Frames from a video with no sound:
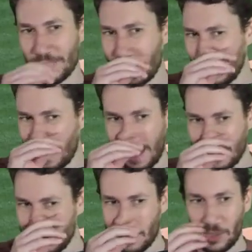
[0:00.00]
estate.
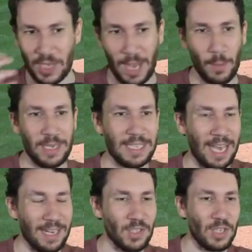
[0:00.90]
Nice. Good job. Way to
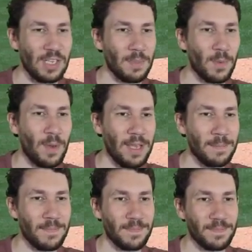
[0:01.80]
get it. Change up away.
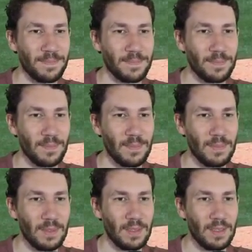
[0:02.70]

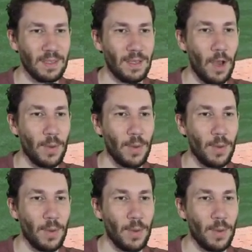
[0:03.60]
Oh,